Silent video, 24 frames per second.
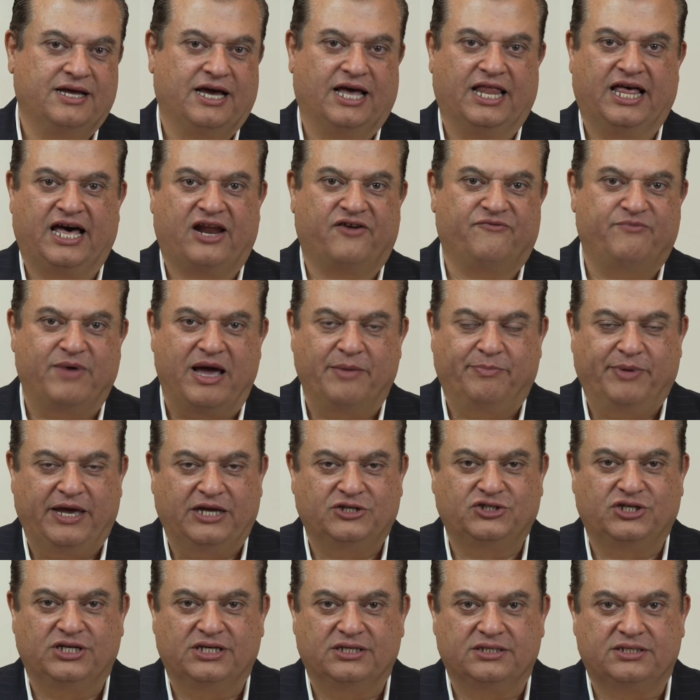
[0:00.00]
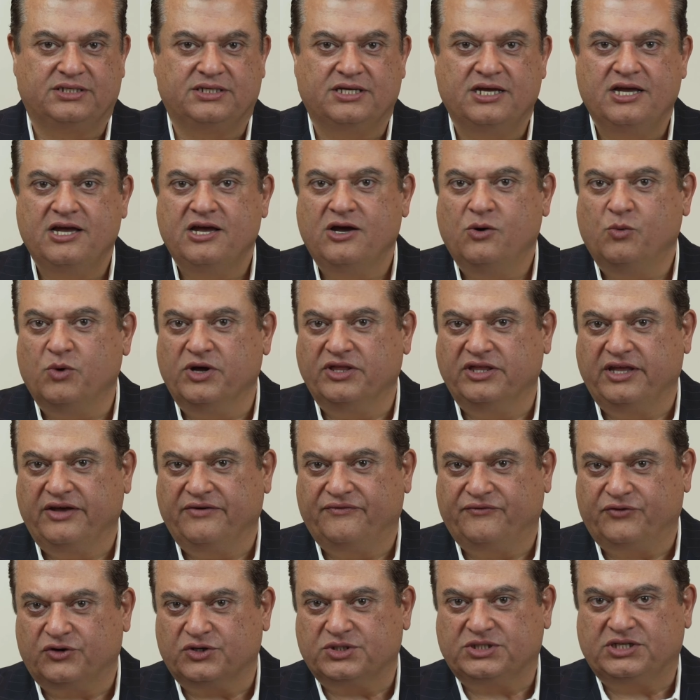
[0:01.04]
A lot of my patients, when they
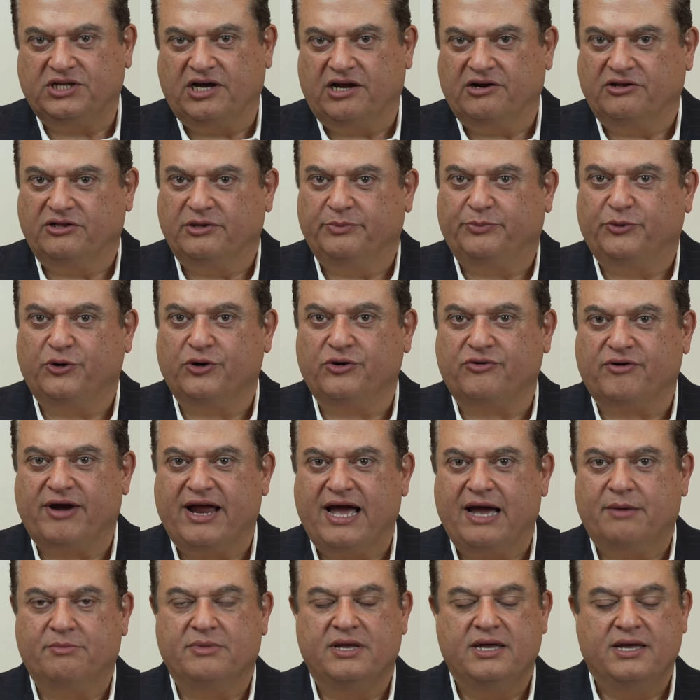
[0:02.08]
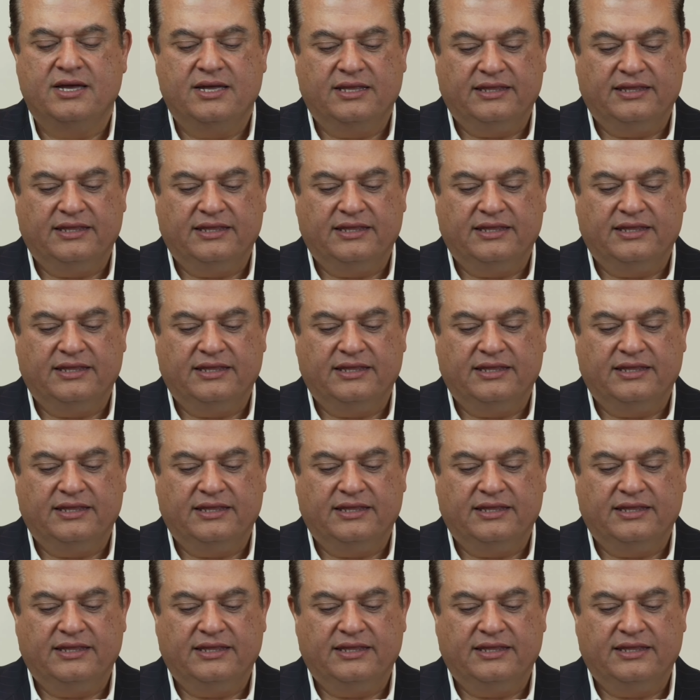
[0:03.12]
first started the program,